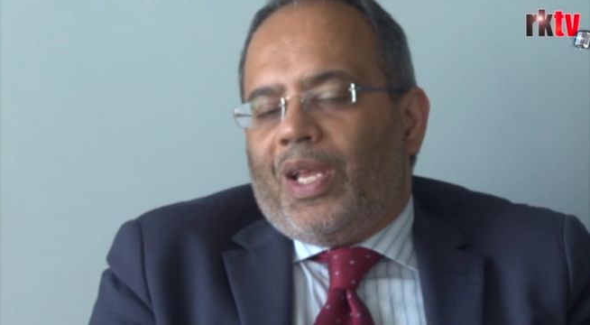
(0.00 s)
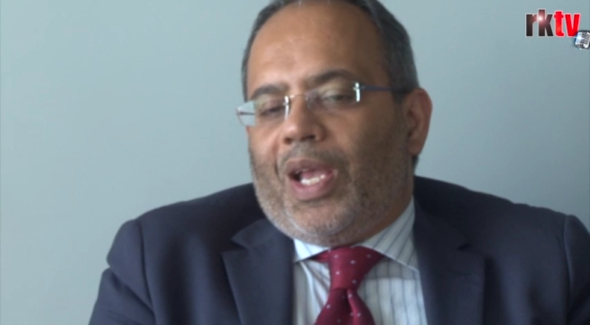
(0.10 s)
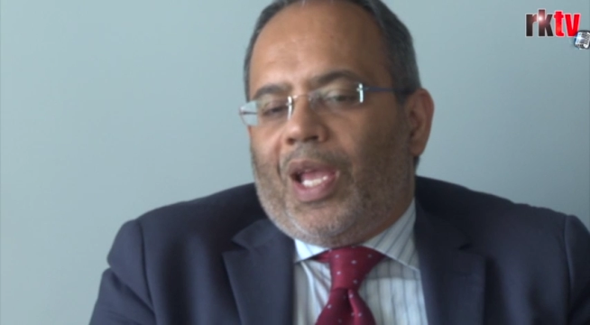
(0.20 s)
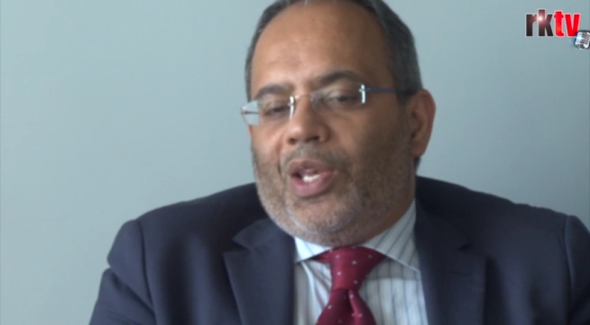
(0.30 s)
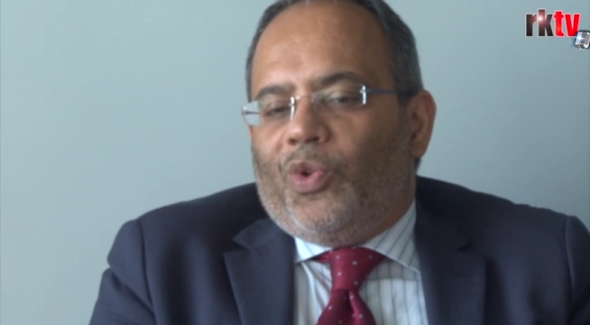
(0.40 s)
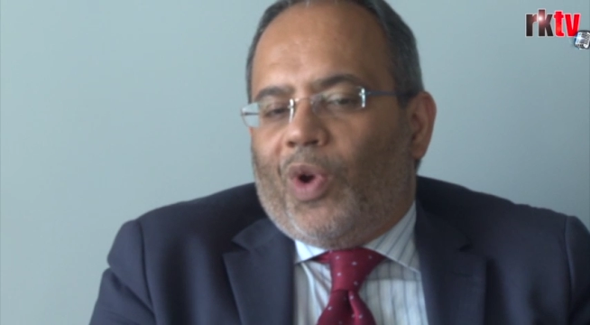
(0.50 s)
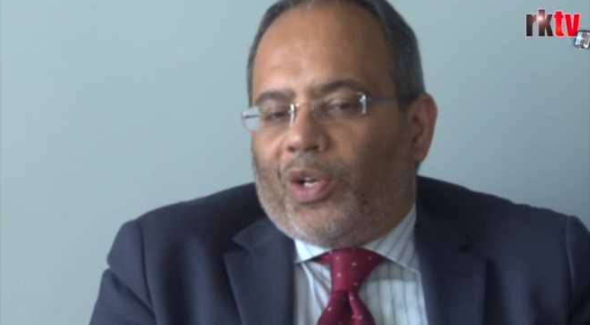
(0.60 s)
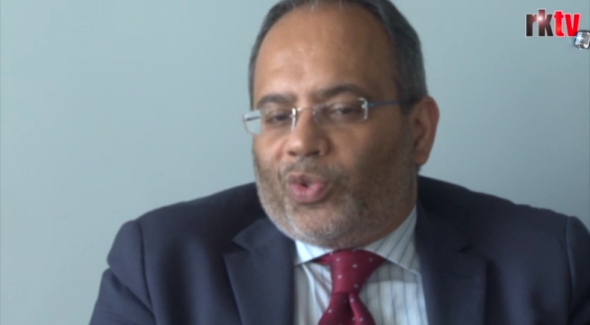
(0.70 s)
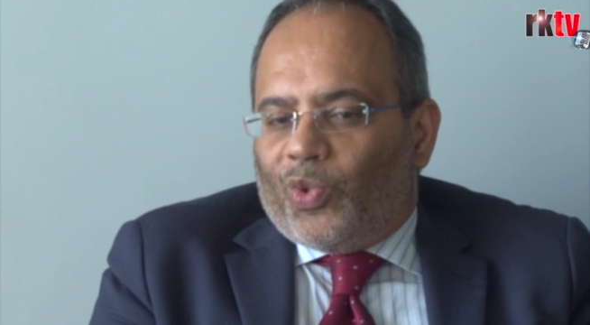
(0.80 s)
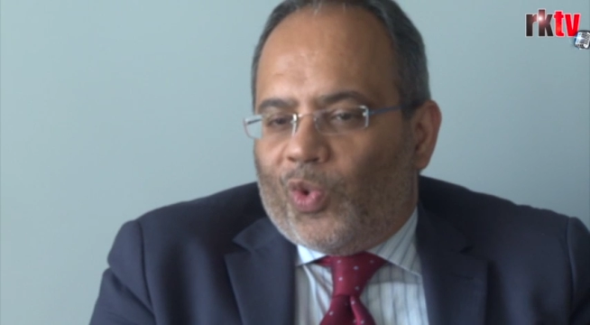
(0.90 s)
and you
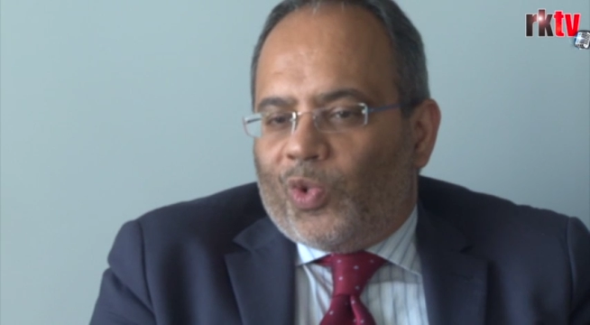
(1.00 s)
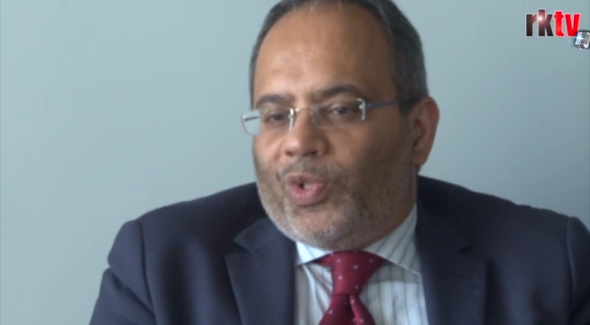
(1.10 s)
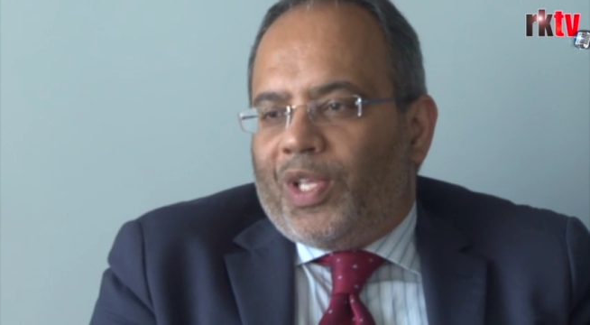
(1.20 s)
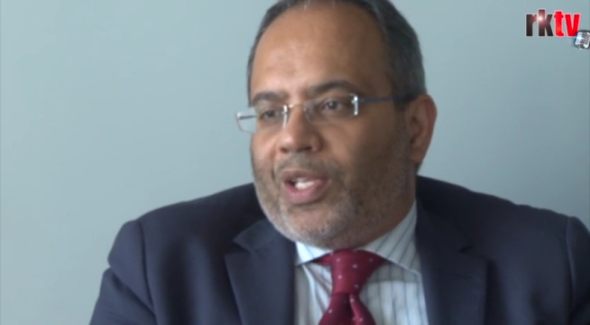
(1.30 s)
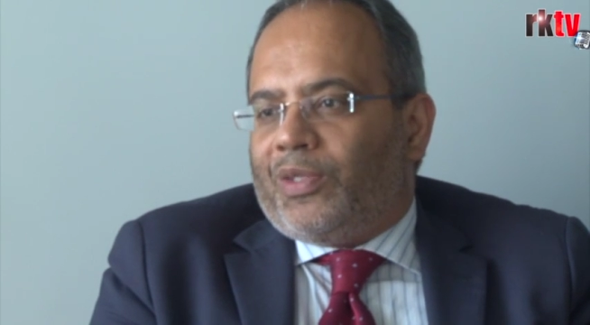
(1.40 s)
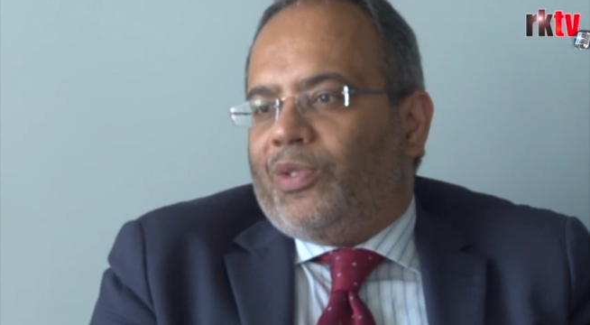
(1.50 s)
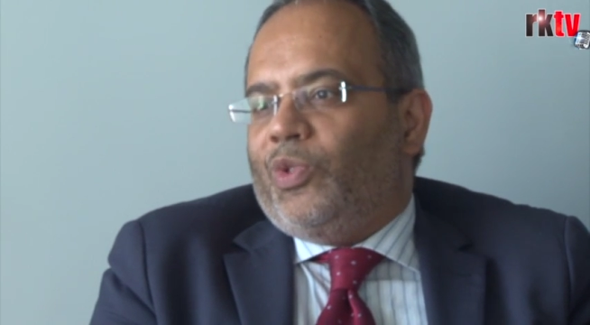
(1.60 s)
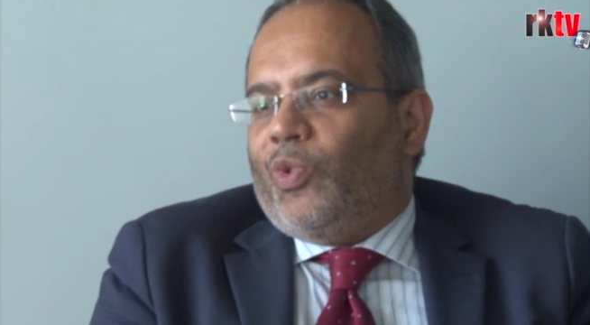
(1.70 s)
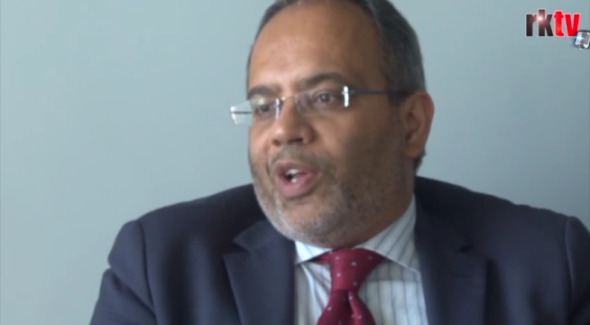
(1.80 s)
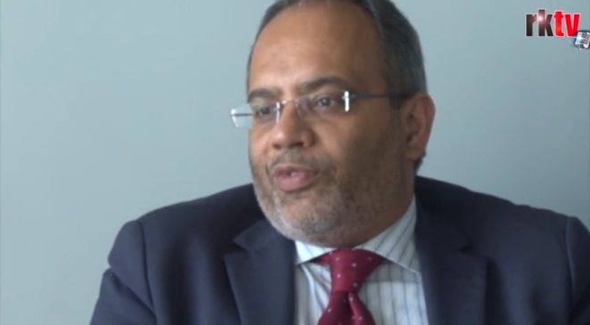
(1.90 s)
are told that
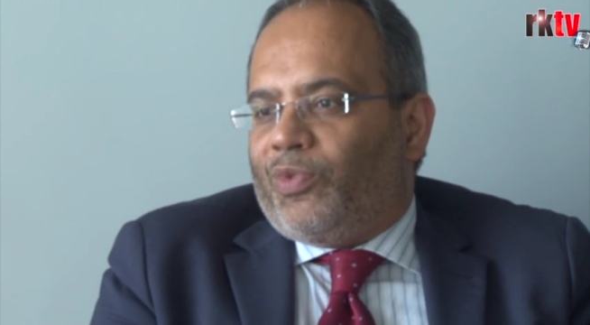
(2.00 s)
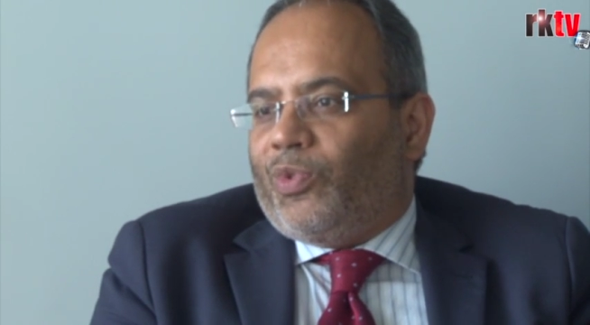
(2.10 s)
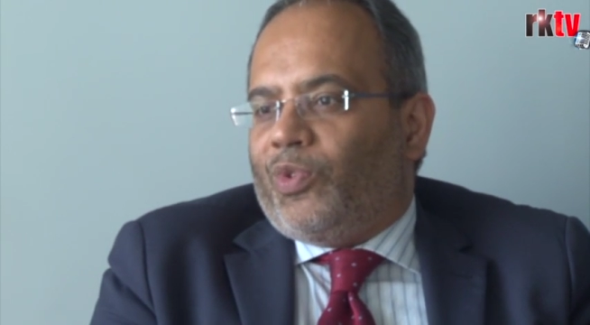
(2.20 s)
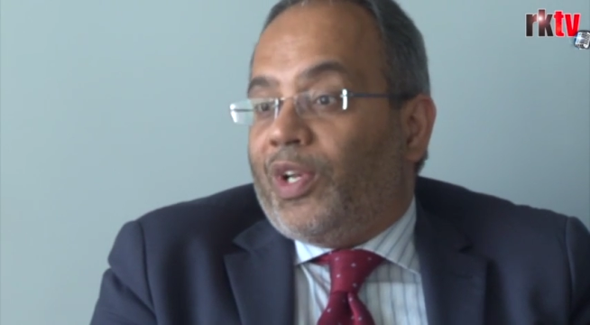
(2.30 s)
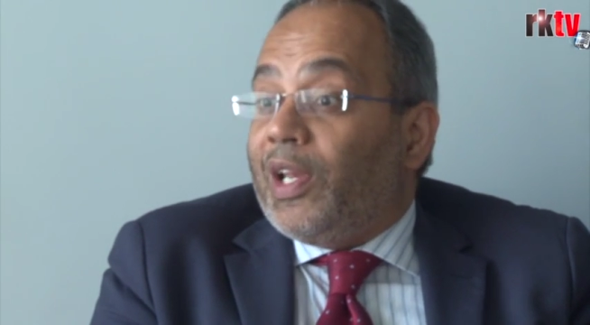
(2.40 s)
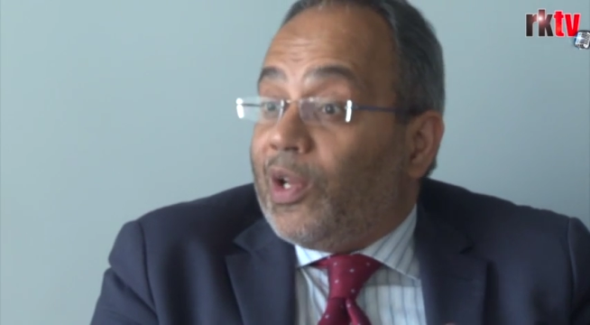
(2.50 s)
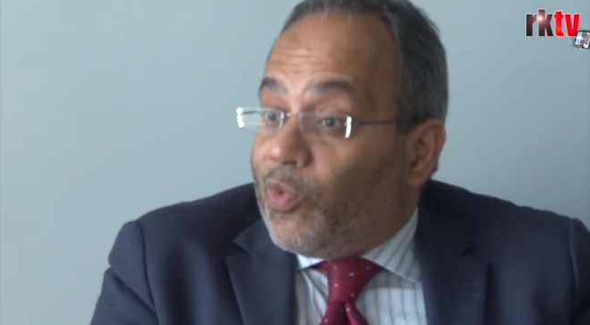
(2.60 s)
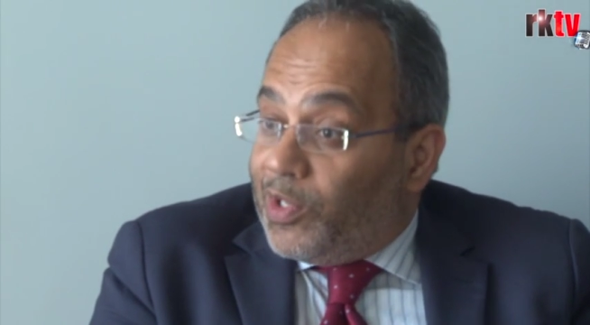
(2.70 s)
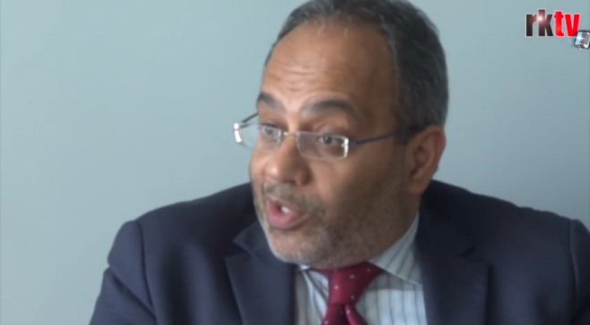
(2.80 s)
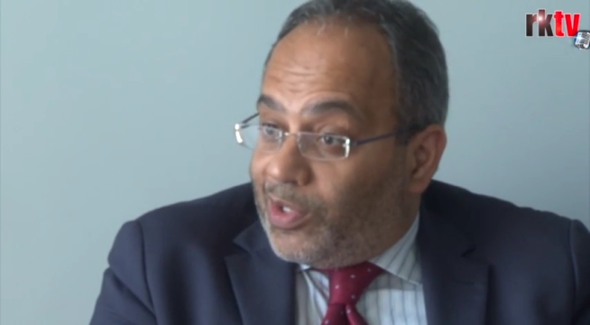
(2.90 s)
you have to
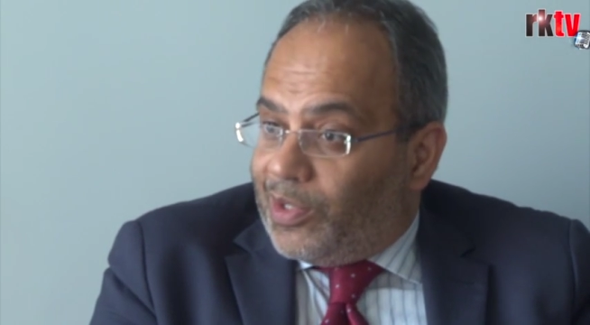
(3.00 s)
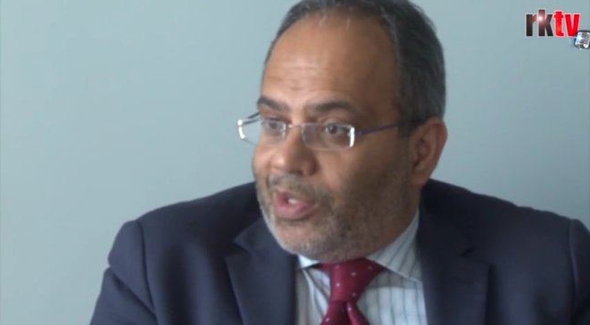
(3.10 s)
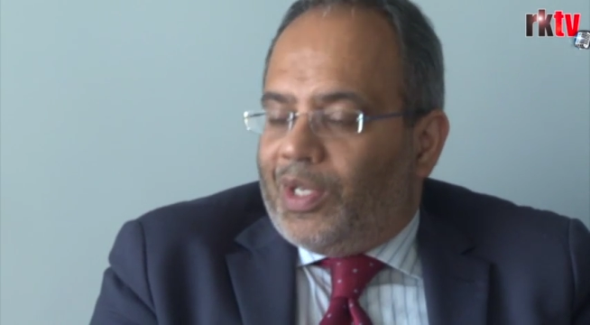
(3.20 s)
relinquish